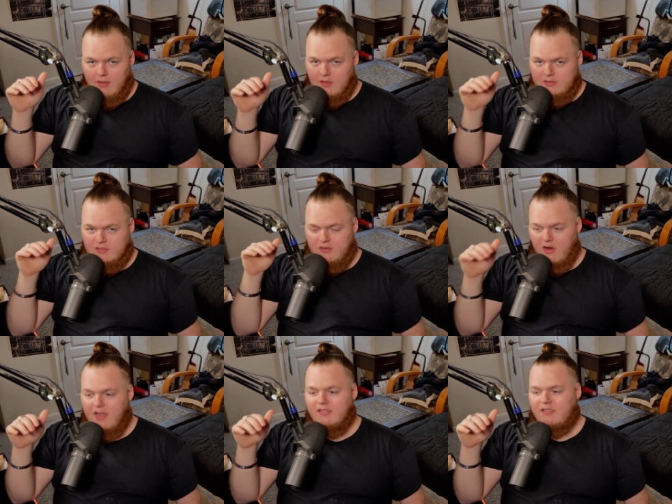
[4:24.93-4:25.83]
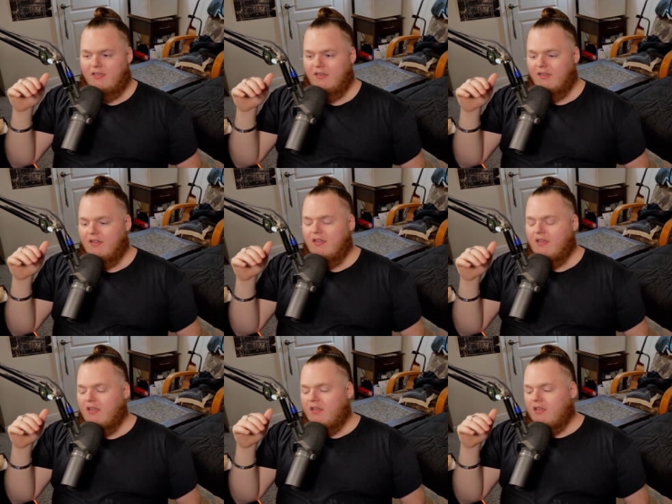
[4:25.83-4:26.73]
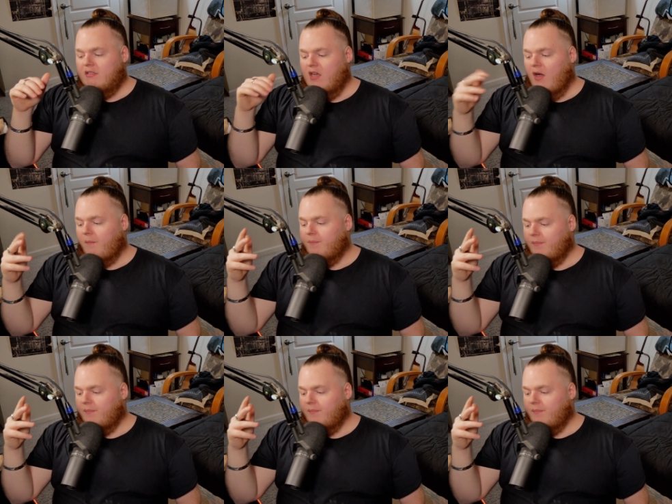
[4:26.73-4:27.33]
this is crazy. So,